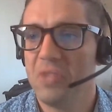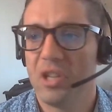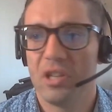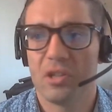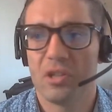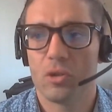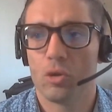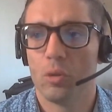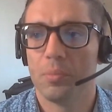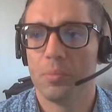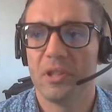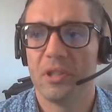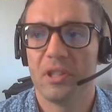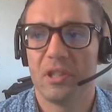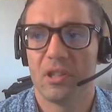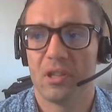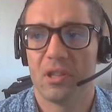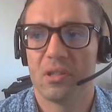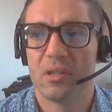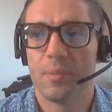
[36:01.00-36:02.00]
is completely
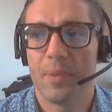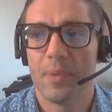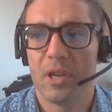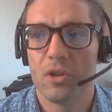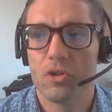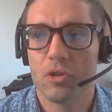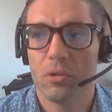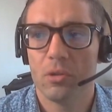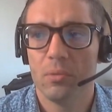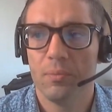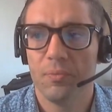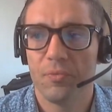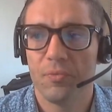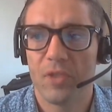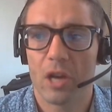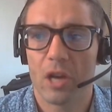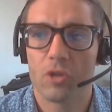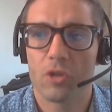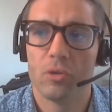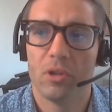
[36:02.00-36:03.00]
non-spatial.
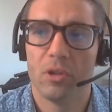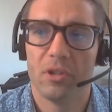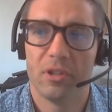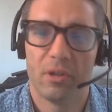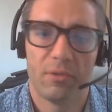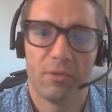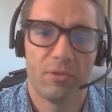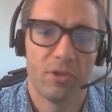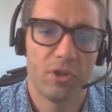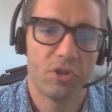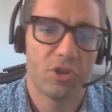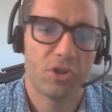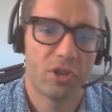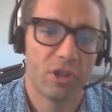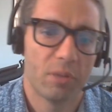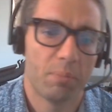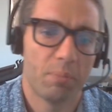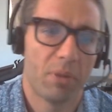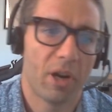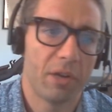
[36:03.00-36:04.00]
We actually leverage
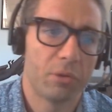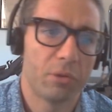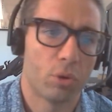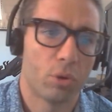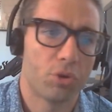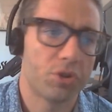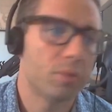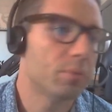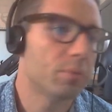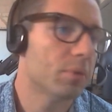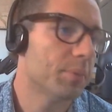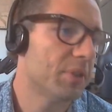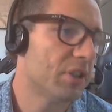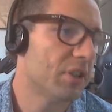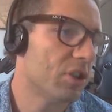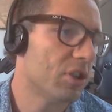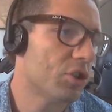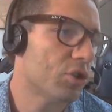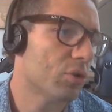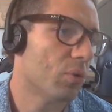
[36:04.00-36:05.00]
the PyTorch
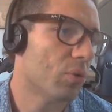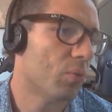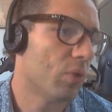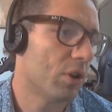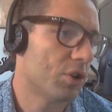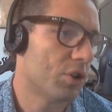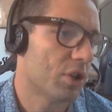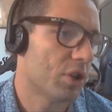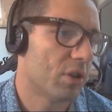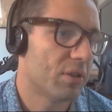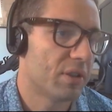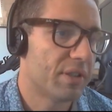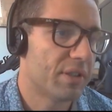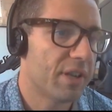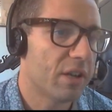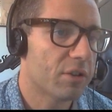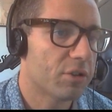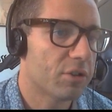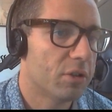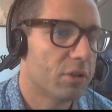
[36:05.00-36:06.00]
implementation of one-shot
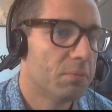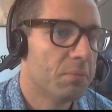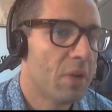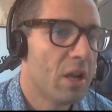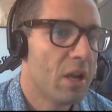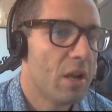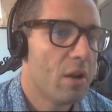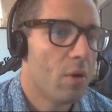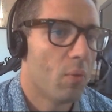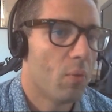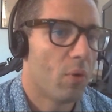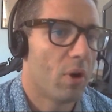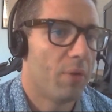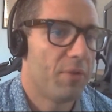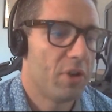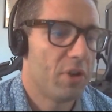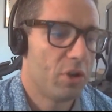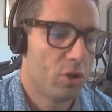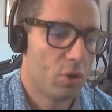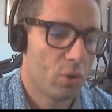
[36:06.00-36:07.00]
detector. What
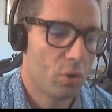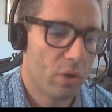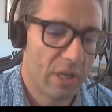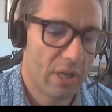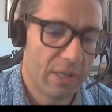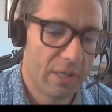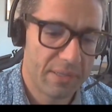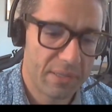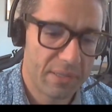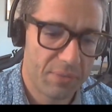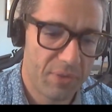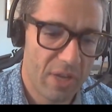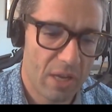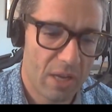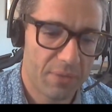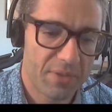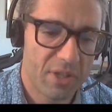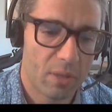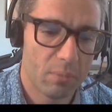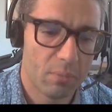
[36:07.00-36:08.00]
we do is we
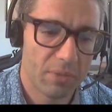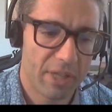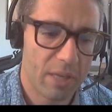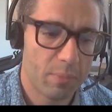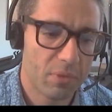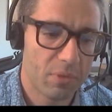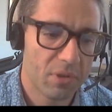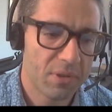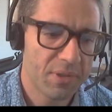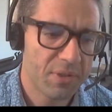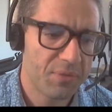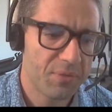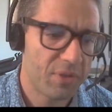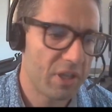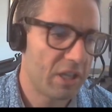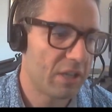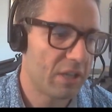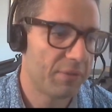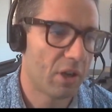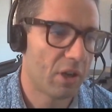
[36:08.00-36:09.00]
have some labels.
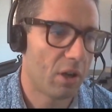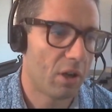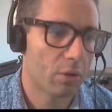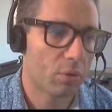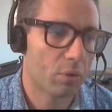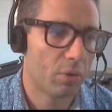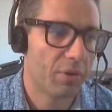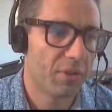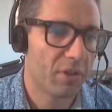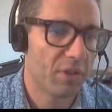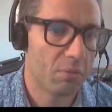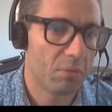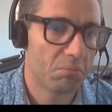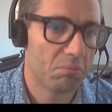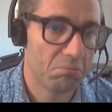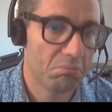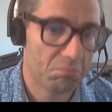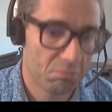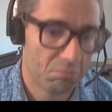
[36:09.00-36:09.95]
We give the algorithm